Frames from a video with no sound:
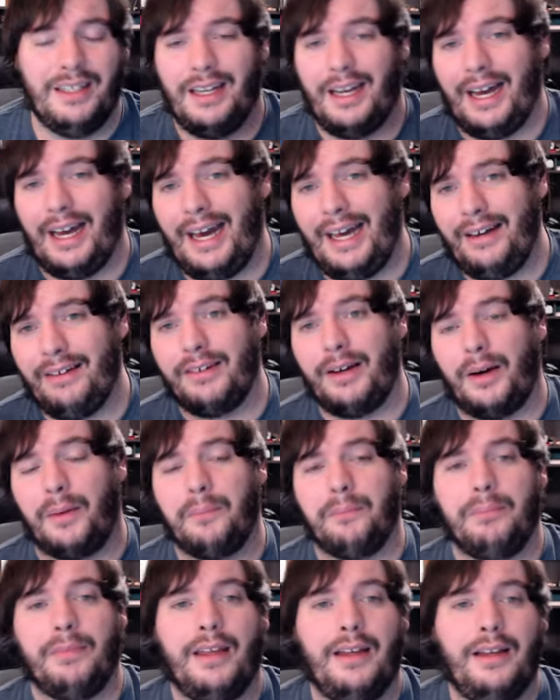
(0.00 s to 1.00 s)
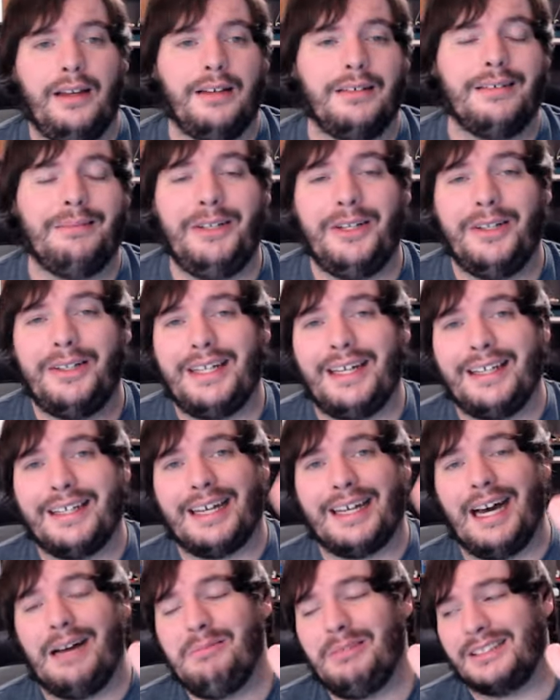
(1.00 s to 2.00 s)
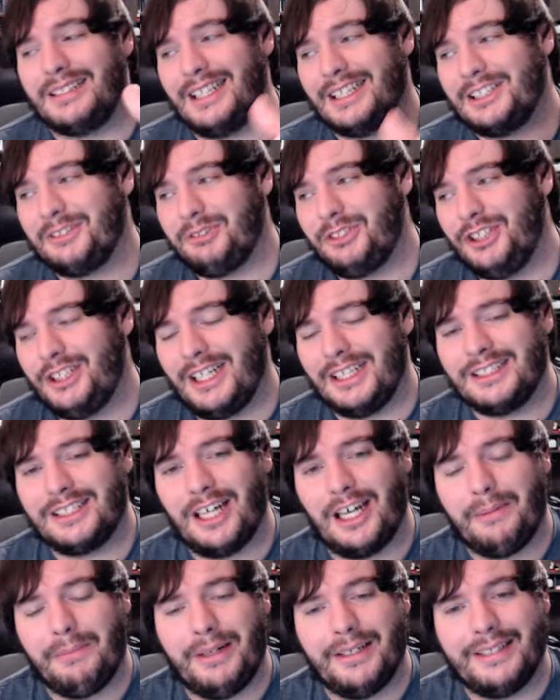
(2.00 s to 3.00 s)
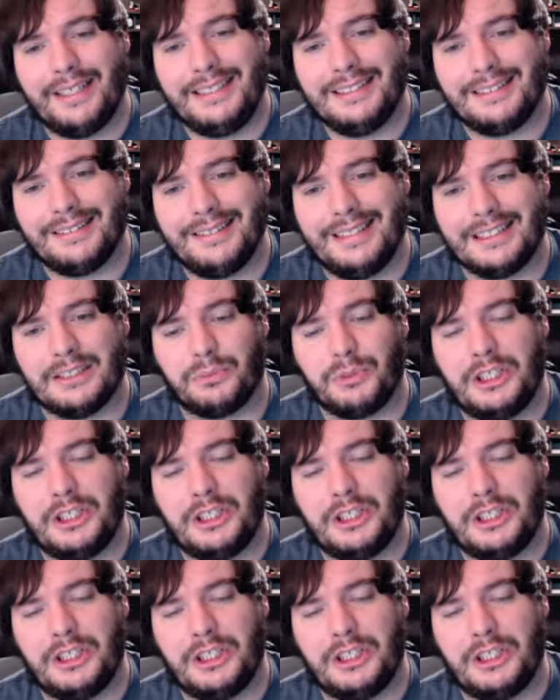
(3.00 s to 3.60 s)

I don't know. Let me know down in the comment section what you guys thought about these lists.